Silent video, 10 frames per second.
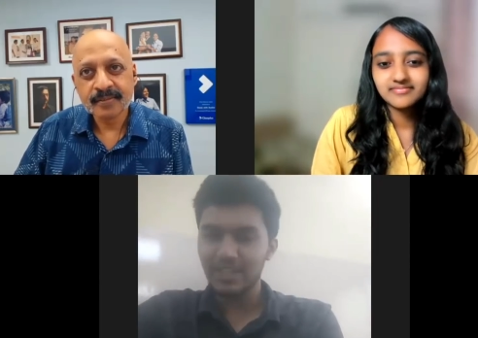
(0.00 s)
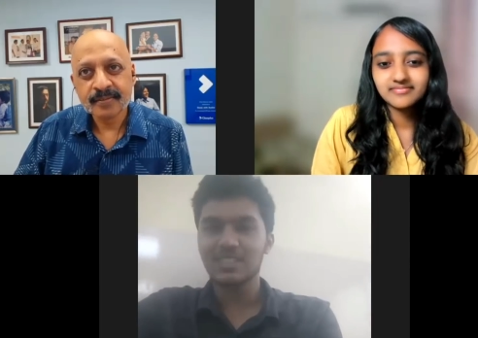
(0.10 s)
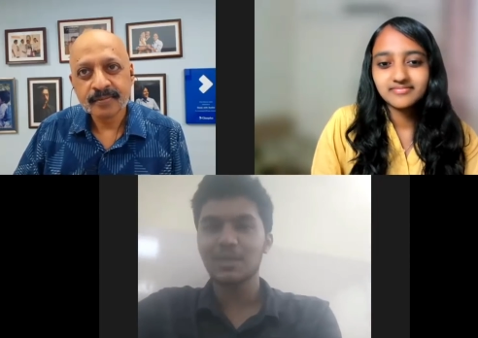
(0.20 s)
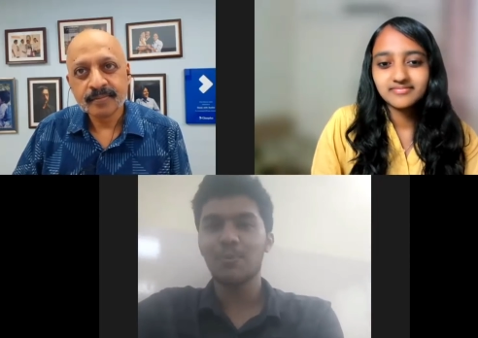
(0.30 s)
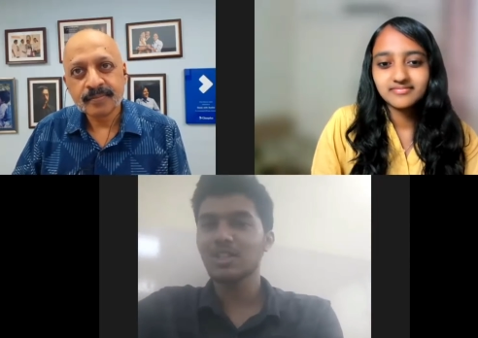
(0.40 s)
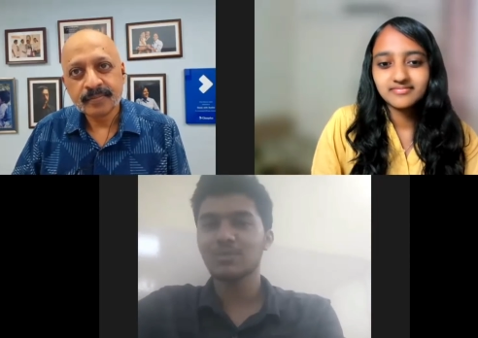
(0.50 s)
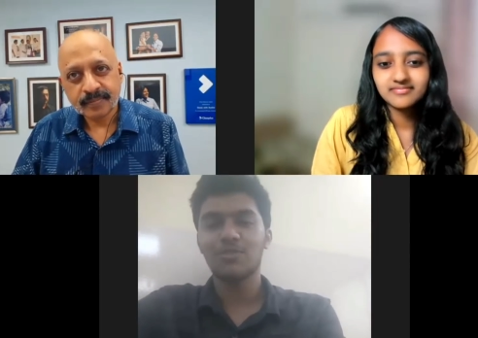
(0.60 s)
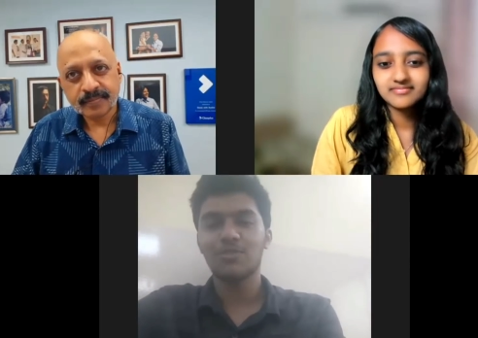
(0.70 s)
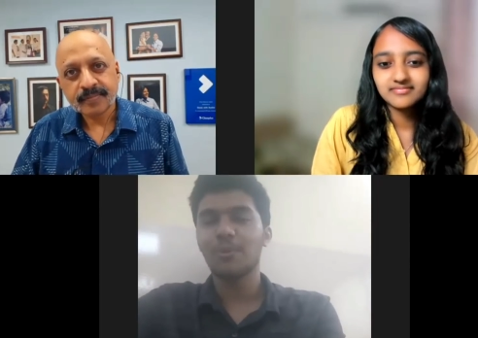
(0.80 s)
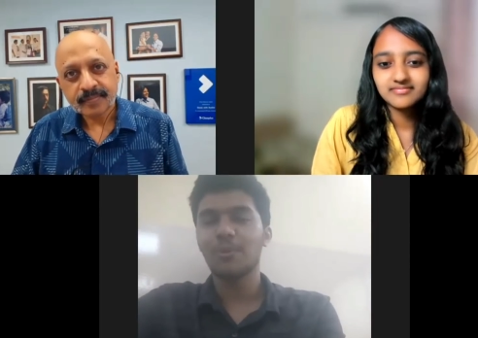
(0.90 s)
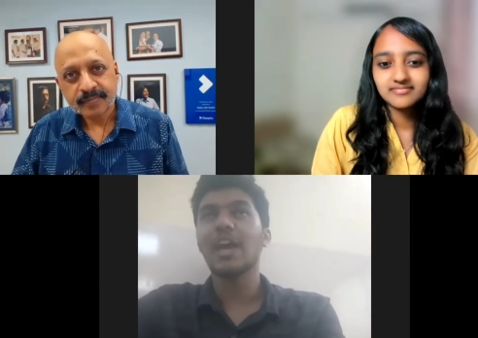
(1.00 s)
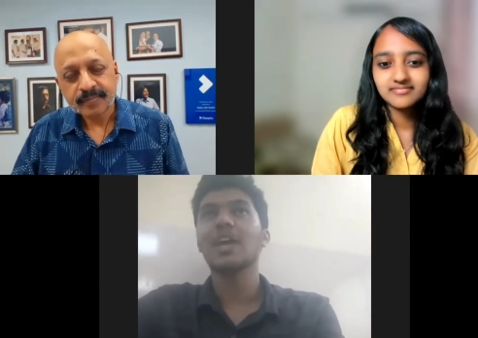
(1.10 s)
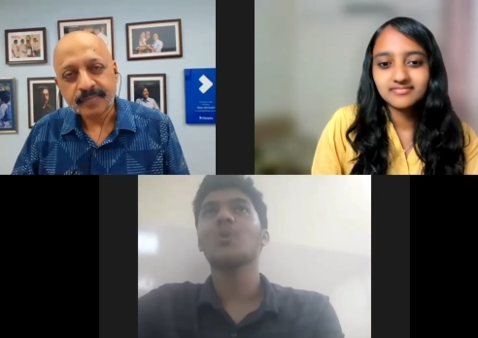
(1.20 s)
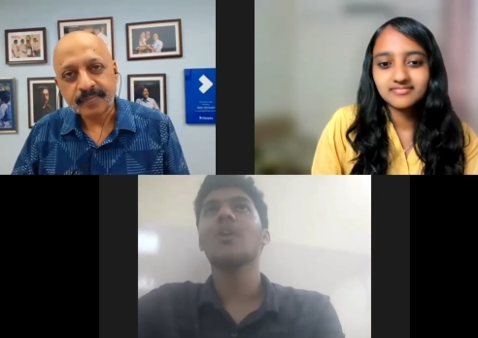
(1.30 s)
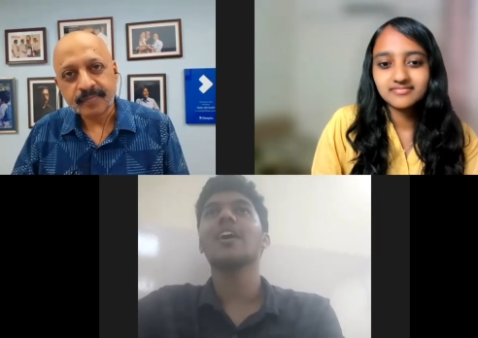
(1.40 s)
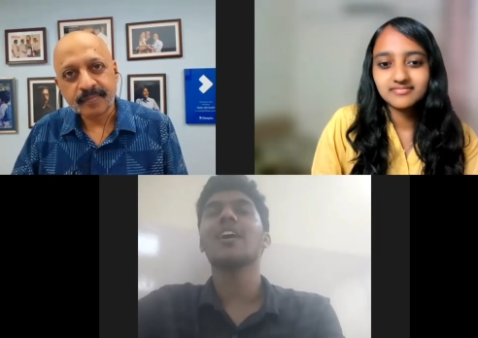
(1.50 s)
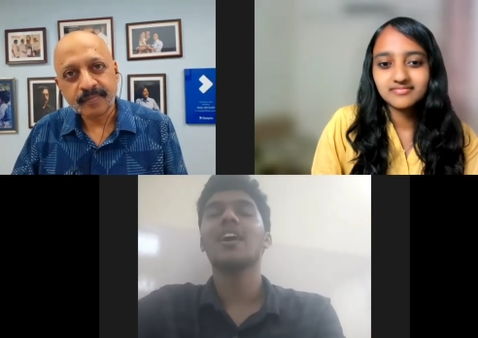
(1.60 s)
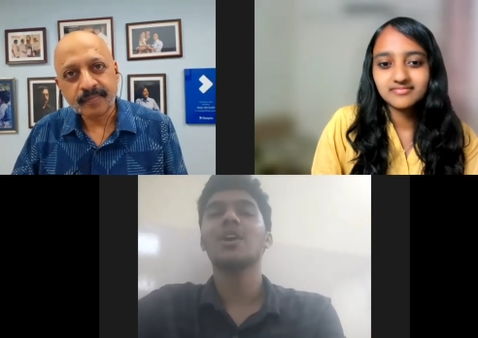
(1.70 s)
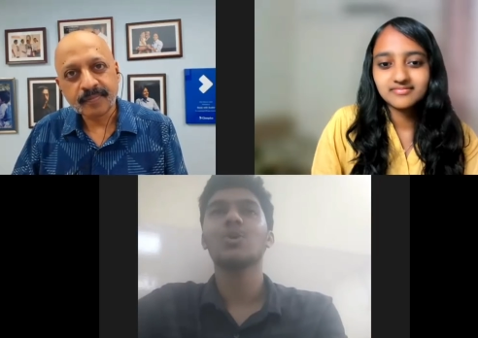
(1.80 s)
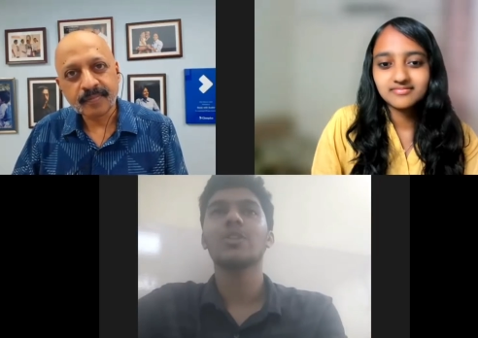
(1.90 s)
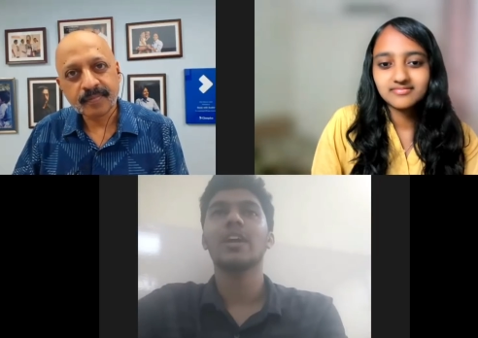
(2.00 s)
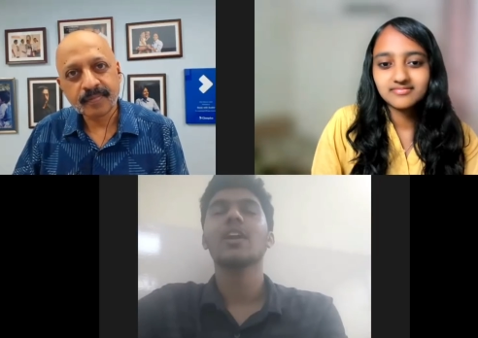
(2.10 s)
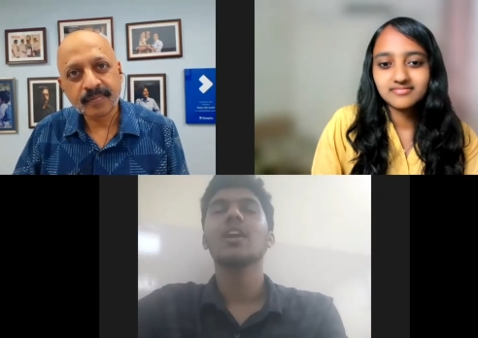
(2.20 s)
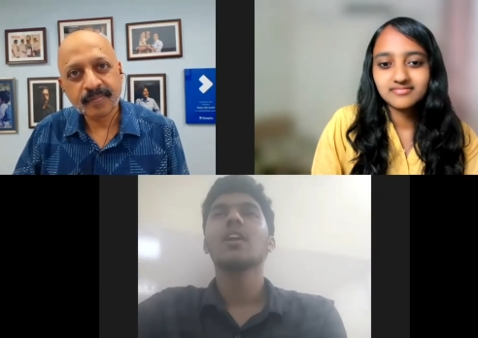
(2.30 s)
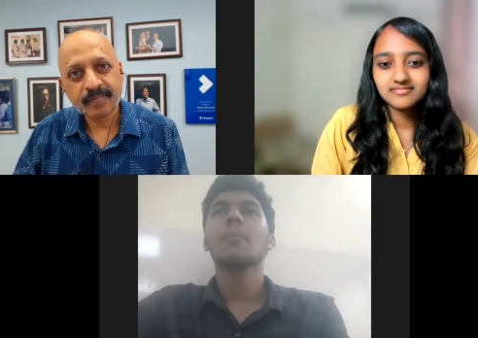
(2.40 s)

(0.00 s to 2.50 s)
Speaker 1: It is impossible for me. I know I can't do that.